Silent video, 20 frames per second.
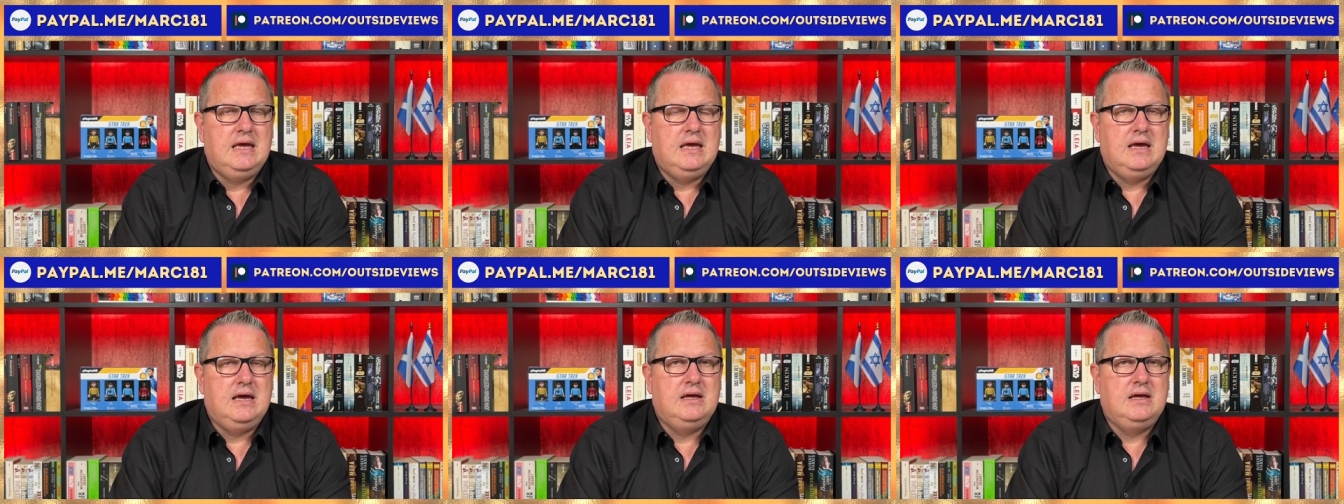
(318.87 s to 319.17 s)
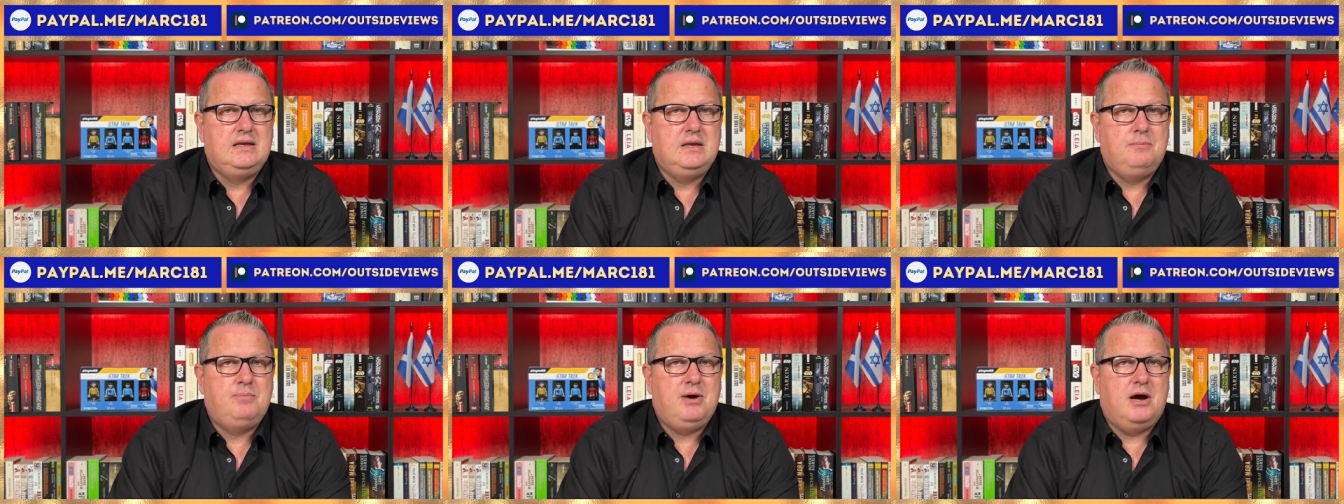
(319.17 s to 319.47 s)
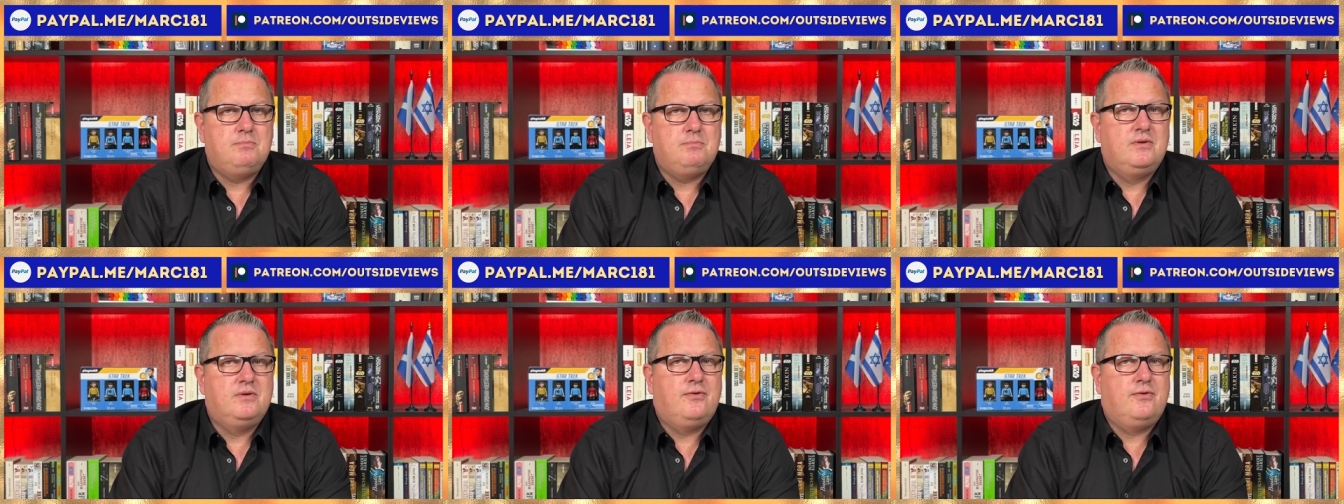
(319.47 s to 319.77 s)
A
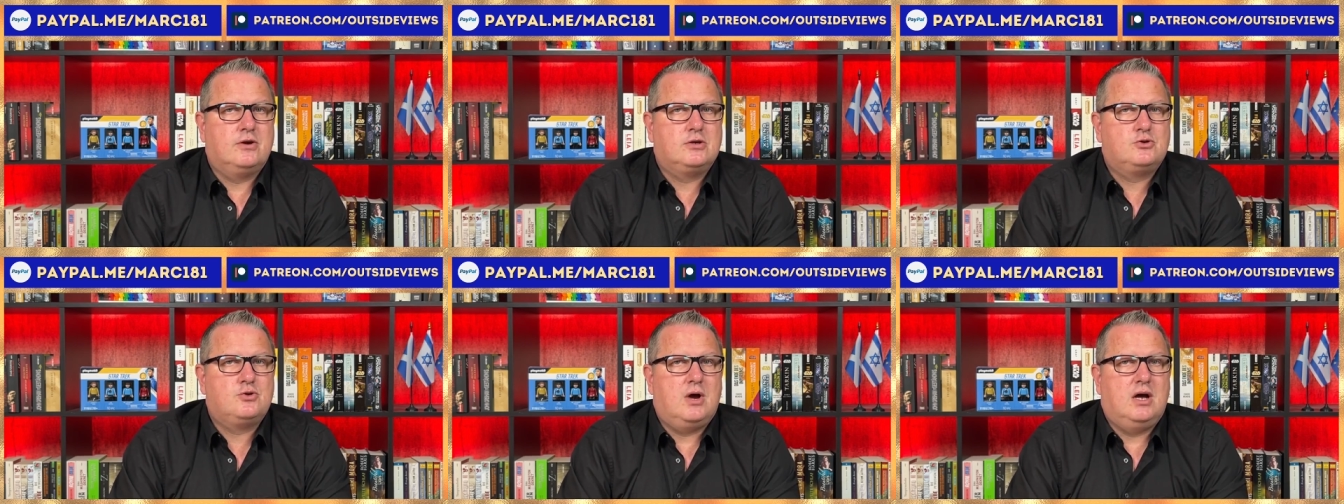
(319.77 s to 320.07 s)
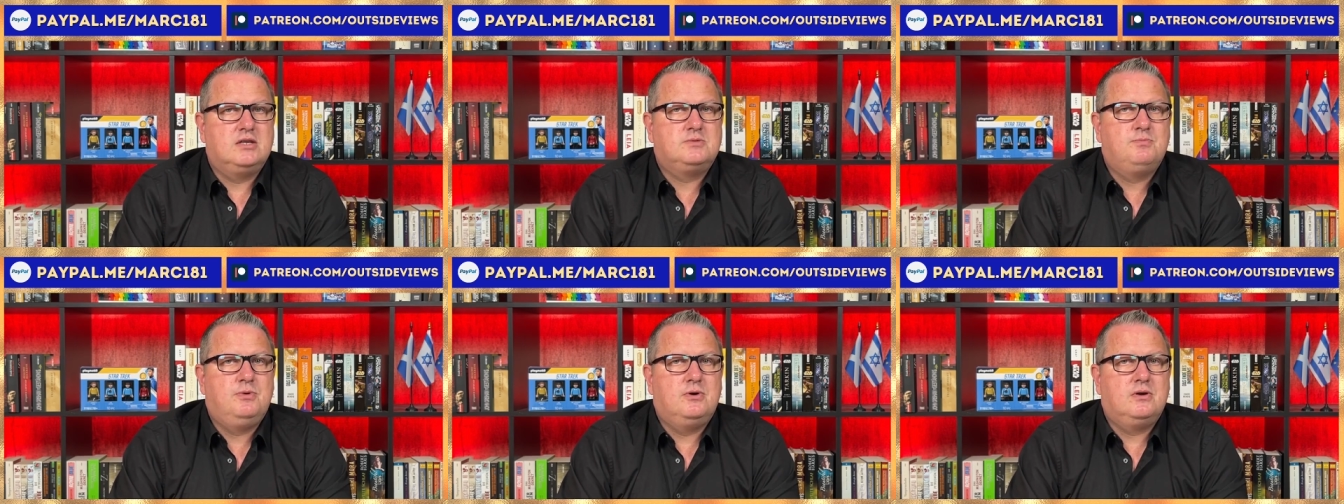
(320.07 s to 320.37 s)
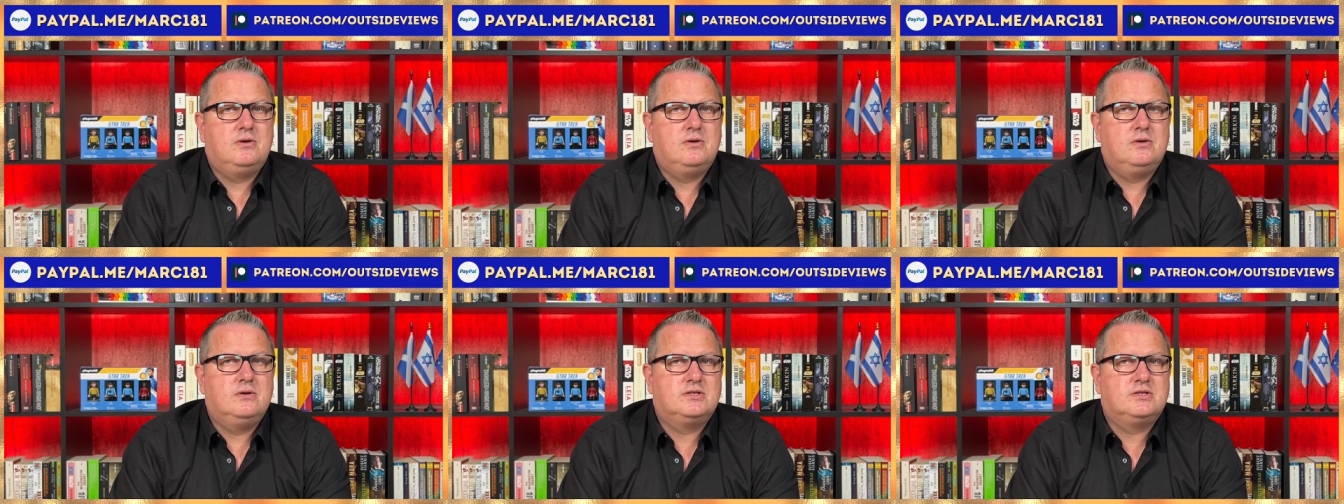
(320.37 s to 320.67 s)
Department for
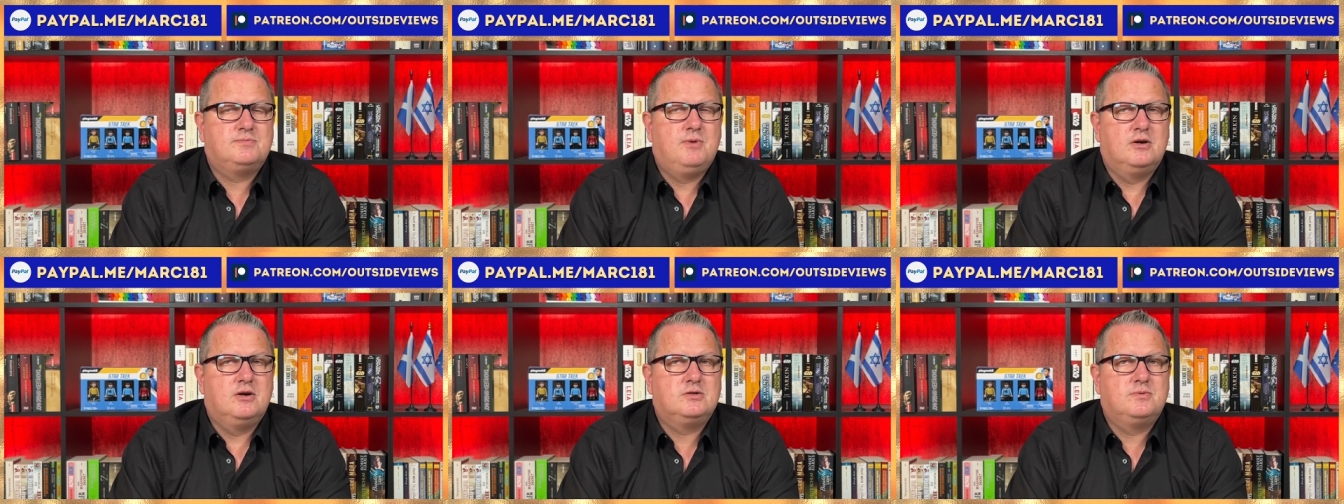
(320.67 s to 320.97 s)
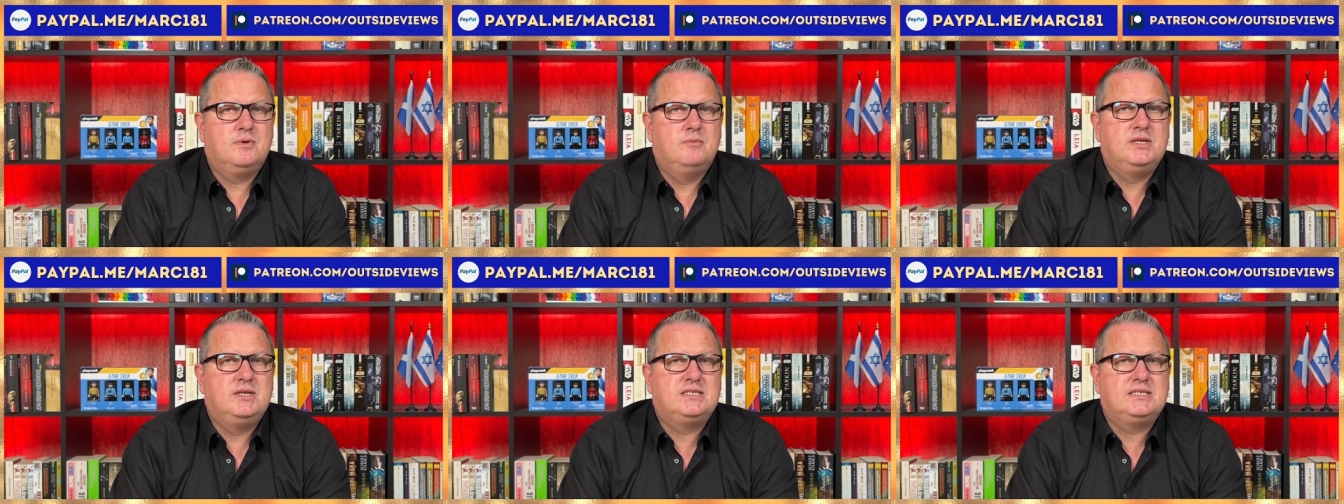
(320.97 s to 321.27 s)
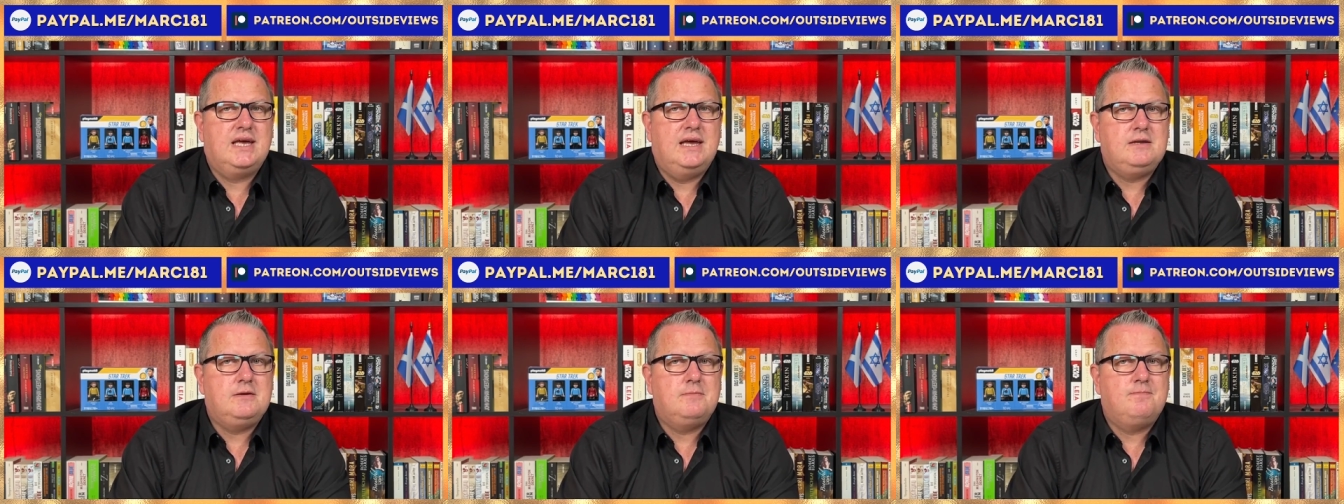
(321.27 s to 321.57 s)
Transport spokeswoman
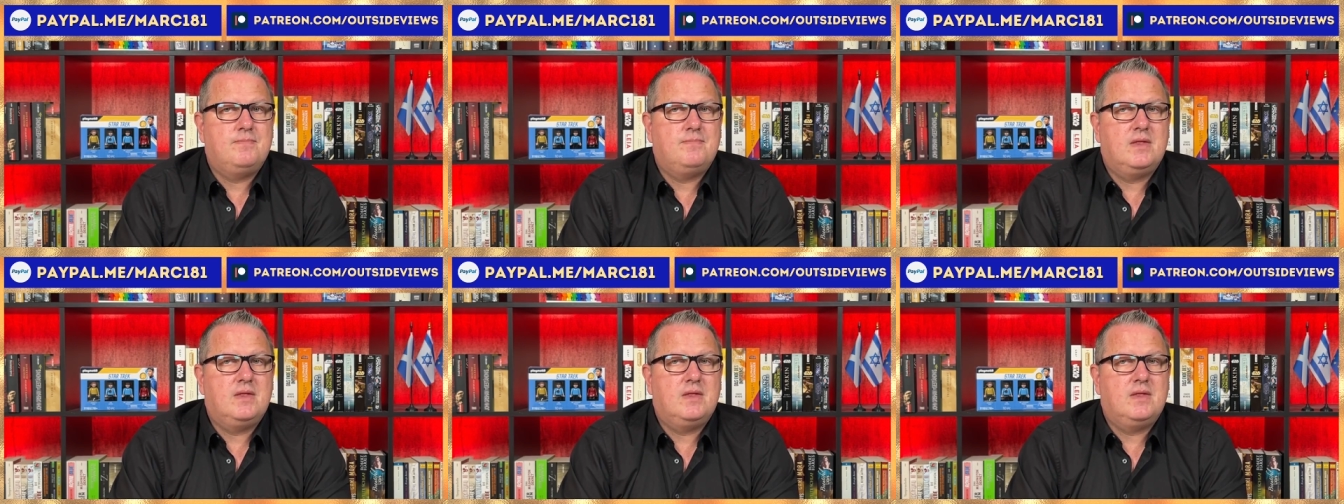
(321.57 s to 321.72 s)
said,